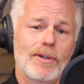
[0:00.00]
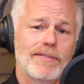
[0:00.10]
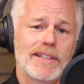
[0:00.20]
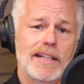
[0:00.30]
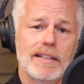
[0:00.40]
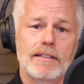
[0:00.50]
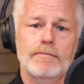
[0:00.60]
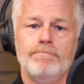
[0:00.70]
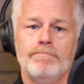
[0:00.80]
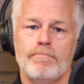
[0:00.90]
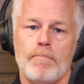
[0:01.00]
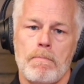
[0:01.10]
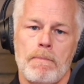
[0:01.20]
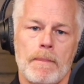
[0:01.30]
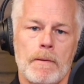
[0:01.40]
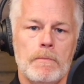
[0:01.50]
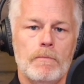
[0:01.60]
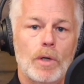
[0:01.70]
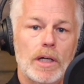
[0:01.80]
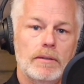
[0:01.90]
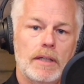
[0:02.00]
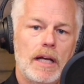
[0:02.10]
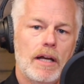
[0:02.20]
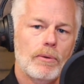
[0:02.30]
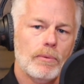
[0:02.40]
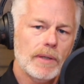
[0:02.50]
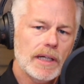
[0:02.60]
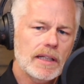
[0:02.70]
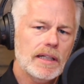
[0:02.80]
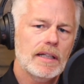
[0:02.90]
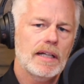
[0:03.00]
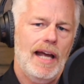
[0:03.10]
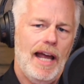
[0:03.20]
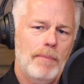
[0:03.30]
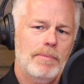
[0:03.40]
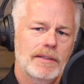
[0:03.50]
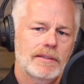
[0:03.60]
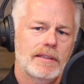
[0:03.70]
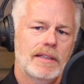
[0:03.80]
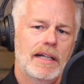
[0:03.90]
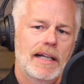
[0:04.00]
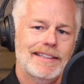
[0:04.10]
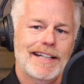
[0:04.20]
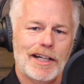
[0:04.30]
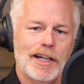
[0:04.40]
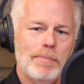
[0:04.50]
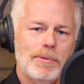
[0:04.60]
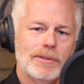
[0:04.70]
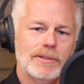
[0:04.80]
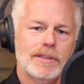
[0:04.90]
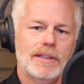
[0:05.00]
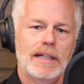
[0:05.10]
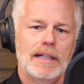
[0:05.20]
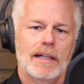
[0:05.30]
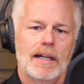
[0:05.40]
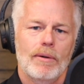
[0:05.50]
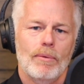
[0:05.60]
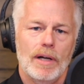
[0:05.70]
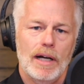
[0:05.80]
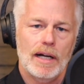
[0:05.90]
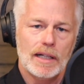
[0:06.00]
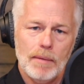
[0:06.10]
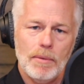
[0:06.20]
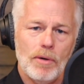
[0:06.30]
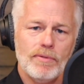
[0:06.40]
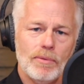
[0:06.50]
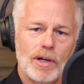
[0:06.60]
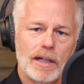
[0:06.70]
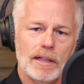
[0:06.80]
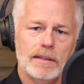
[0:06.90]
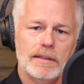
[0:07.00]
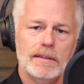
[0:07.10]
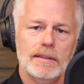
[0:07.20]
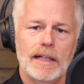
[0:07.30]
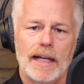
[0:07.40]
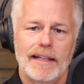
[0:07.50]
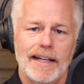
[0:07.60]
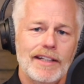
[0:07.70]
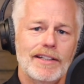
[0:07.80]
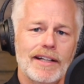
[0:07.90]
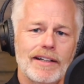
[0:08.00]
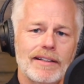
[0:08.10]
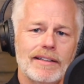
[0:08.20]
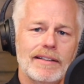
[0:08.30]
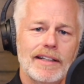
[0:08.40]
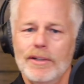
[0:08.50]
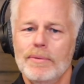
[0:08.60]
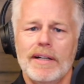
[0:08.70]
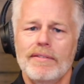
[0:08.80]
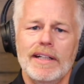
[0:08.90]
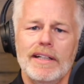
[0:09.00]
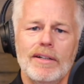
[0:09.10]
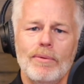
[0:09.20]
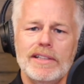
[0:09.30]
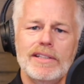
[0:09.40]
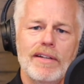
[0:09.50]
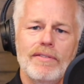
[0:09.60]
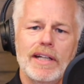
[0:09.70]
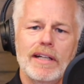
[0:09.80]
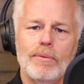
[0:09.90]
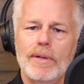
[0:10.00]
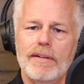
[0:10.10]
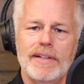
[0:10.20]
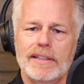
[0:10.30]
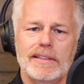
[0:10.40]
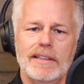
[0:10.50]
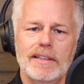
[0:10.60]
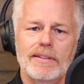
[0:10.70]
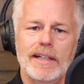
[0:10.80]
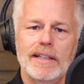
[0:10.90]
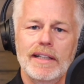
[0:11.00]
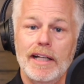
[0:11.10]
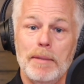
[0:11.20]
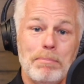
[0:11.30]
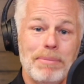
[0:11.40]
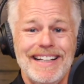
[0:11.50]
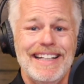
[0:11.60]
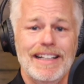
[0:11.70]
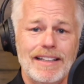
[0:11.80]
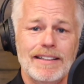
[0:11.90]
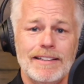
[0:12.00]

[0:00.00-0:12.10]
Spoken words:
have a date night. What really happens is that couples come home from work, they eat dinner, they do whatever they do, watch TV and whatever it is they do, and then they blink